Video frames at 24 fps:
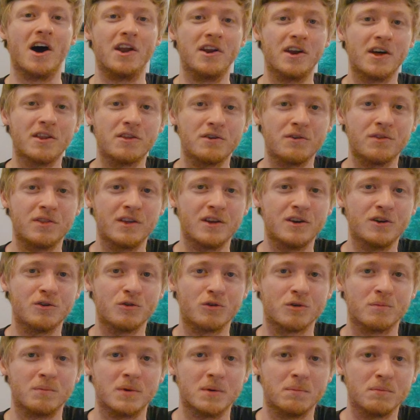Another thing to
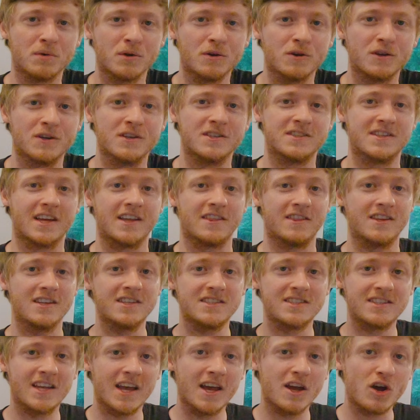remember is that
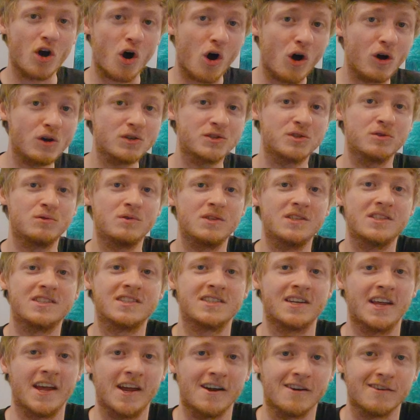this tank also needs
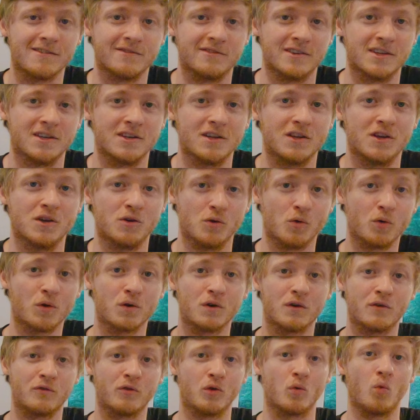an air vent in
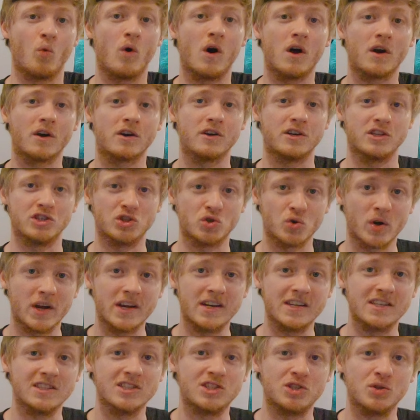order for water to
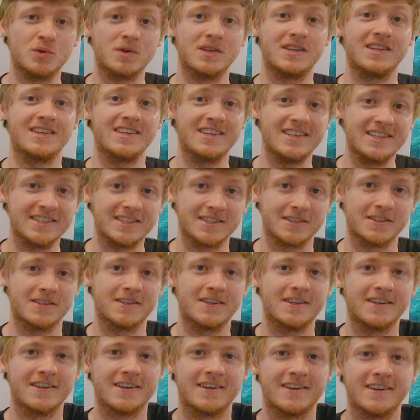drain into it
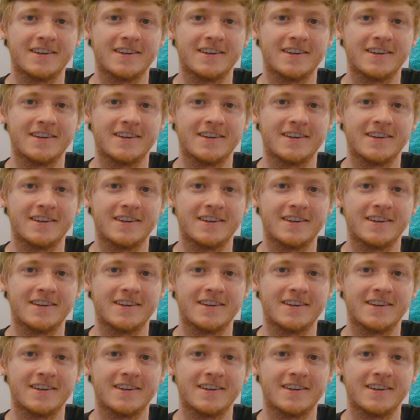easily.